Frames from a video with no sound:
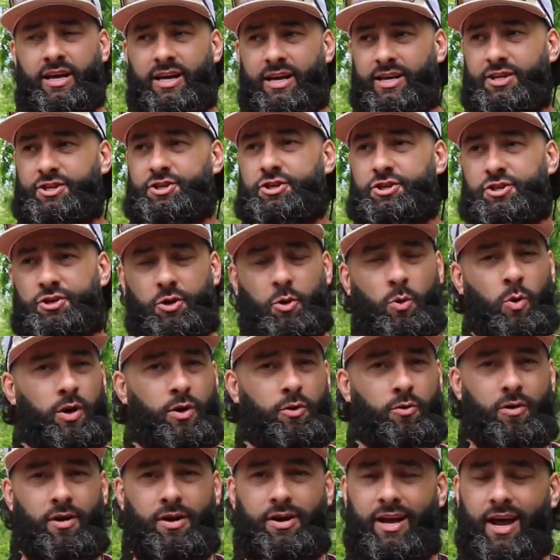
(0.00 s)
this is a quick
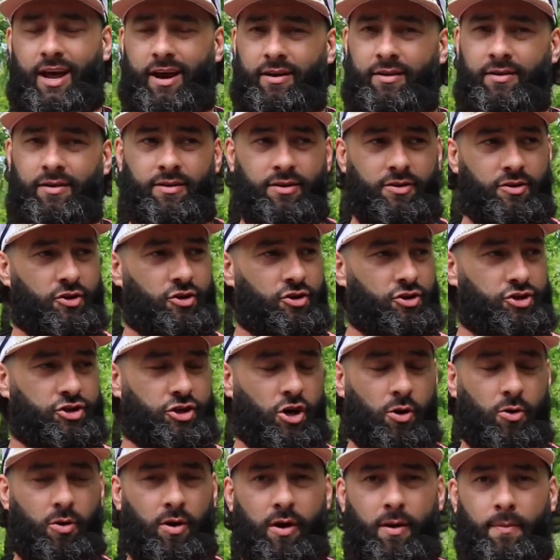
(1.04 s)
rundown. You
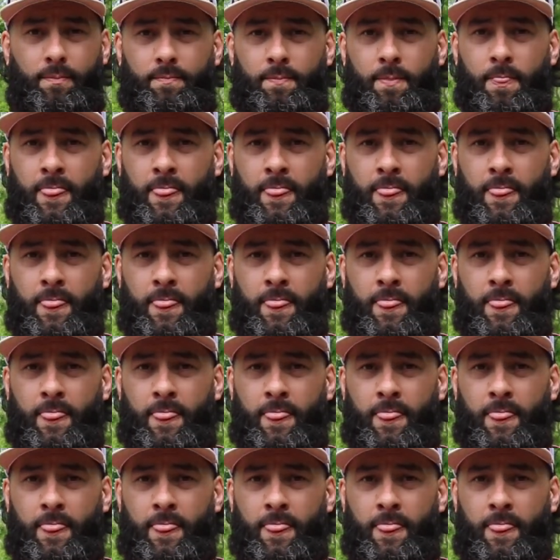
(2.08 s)
show up,